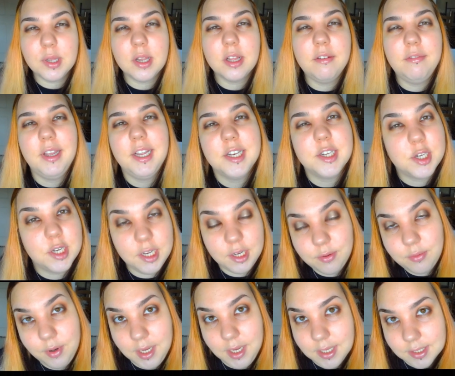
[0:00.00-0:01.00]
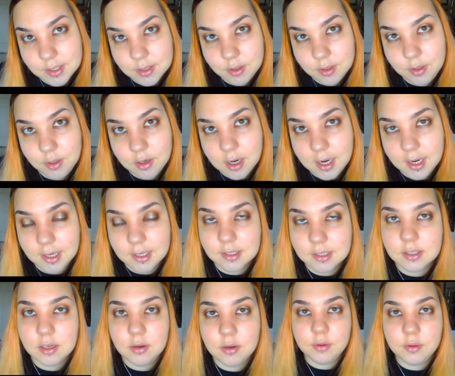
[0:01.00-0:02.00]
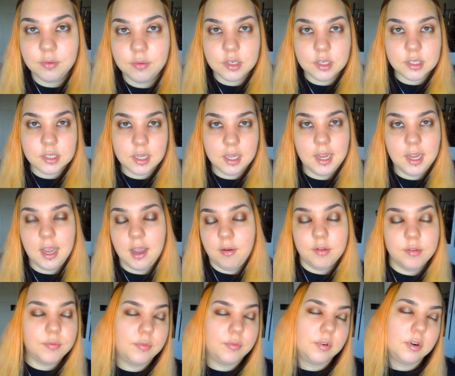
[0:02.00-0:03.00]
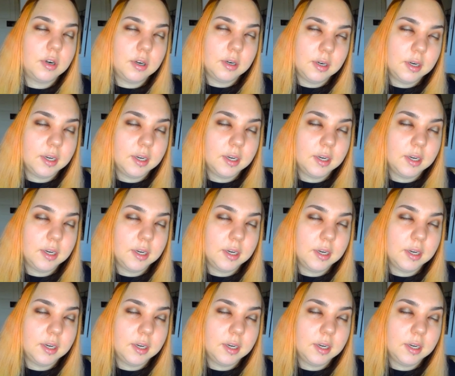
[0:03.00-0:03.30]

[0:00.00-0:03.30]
eventually crease on your eyes. So if you're just gonna have it for